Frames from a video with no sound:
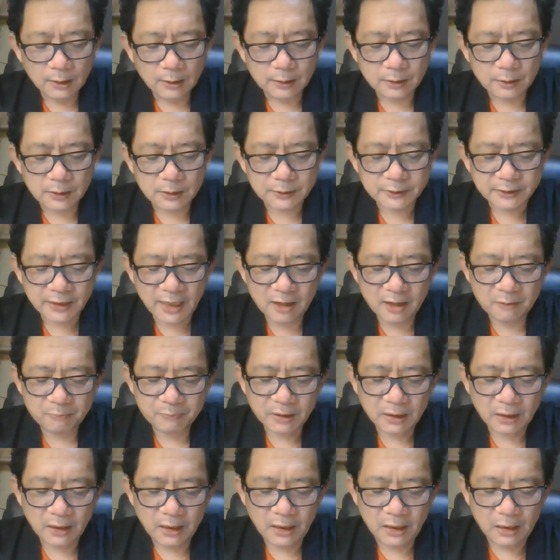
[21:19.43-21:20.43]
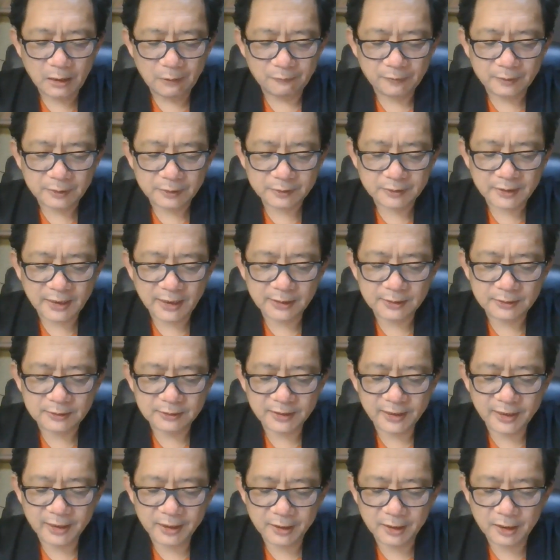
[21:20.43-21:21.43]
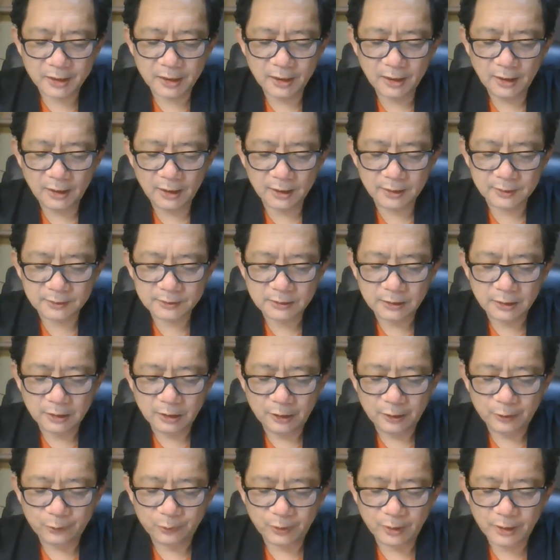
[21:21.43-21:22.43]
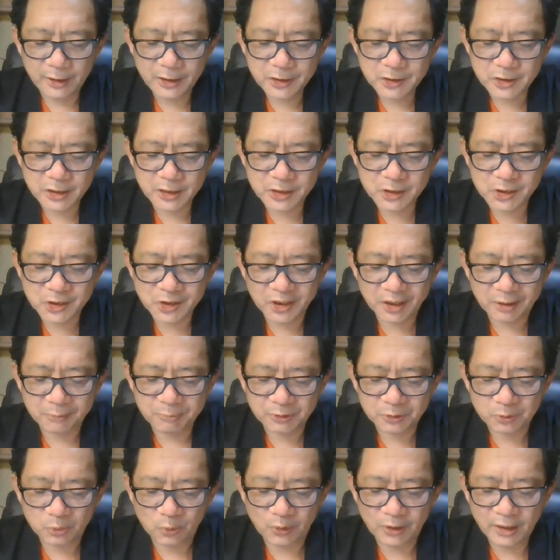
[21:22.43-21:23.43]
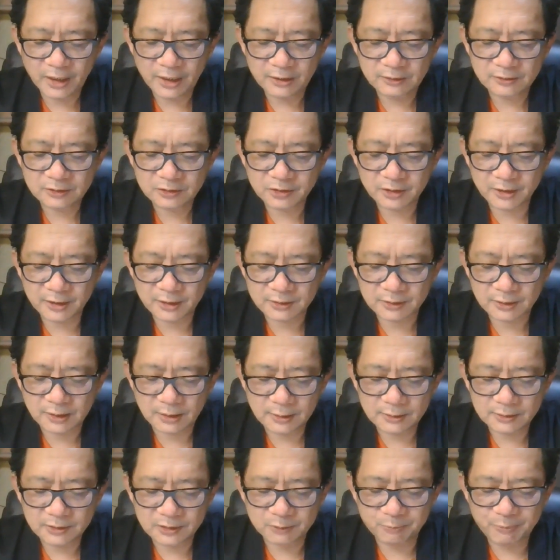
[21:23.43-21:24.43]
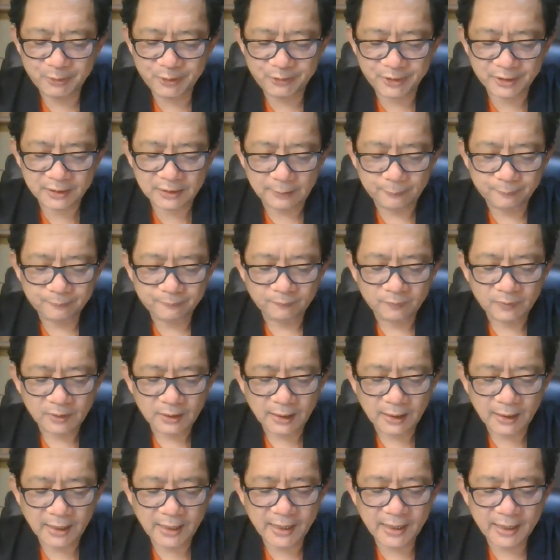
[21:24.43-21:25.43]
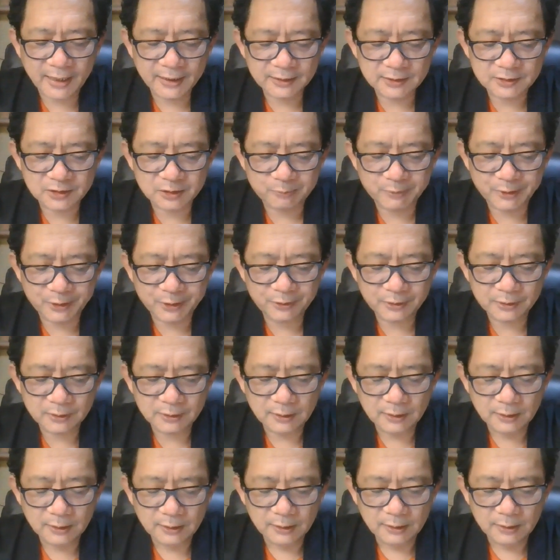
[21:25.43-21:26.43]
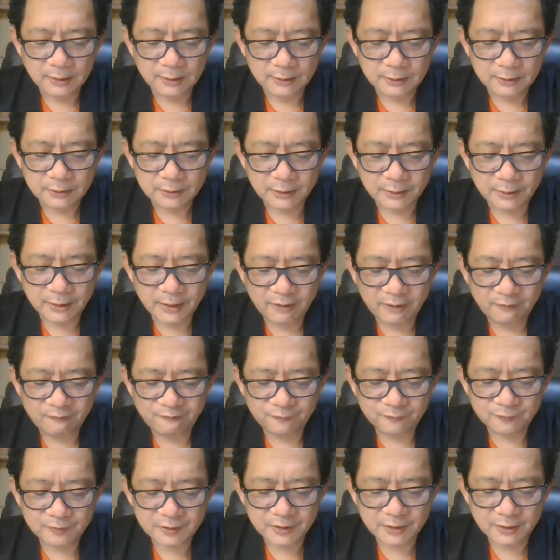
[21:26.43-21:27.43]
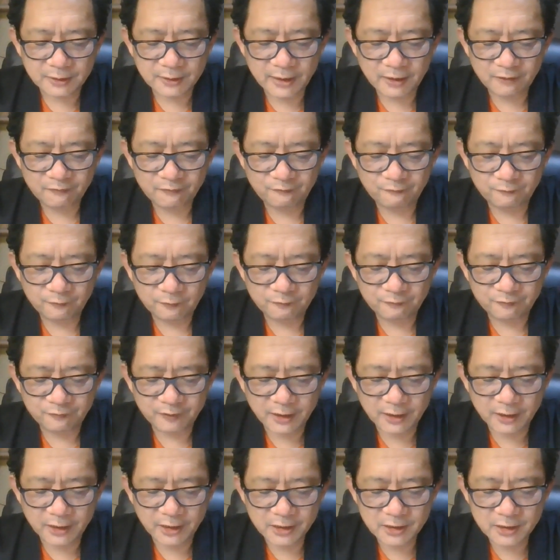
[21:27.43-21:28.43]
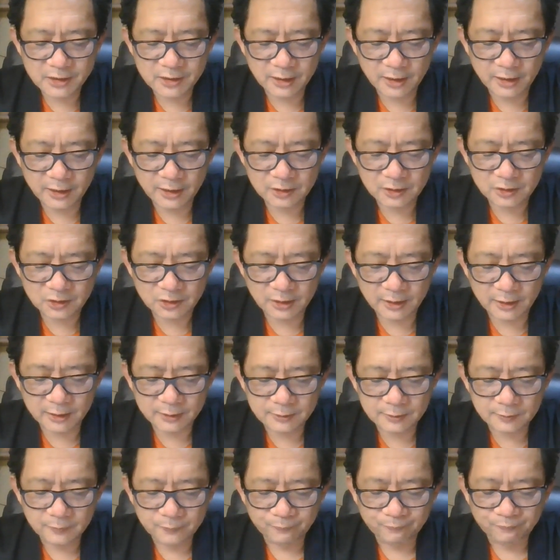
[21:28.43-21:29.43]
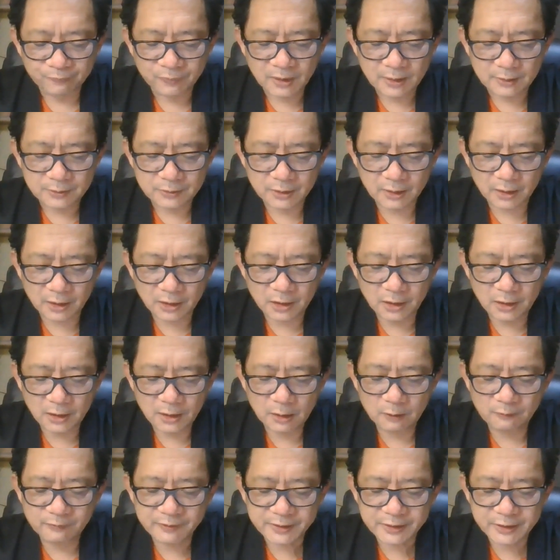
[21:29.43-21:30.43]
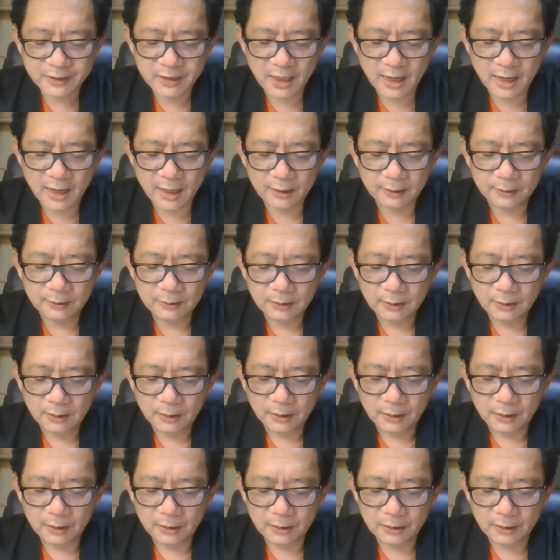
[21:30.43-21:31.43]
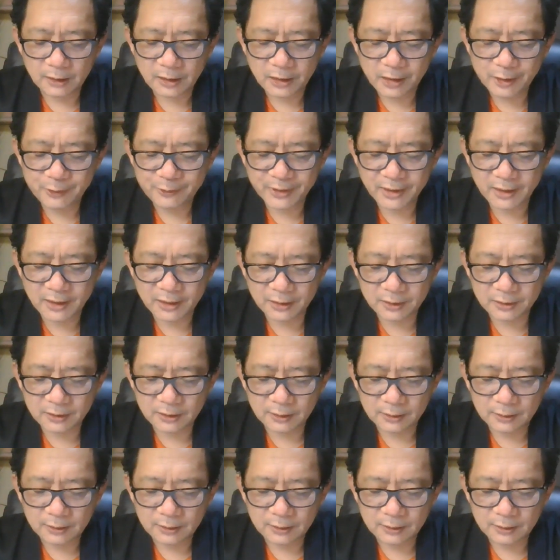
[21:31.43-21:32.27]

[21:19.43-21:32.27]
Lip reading: The Shang believed that their king's relationship to ancestor spirit had spirit significations. The king of Shang inherited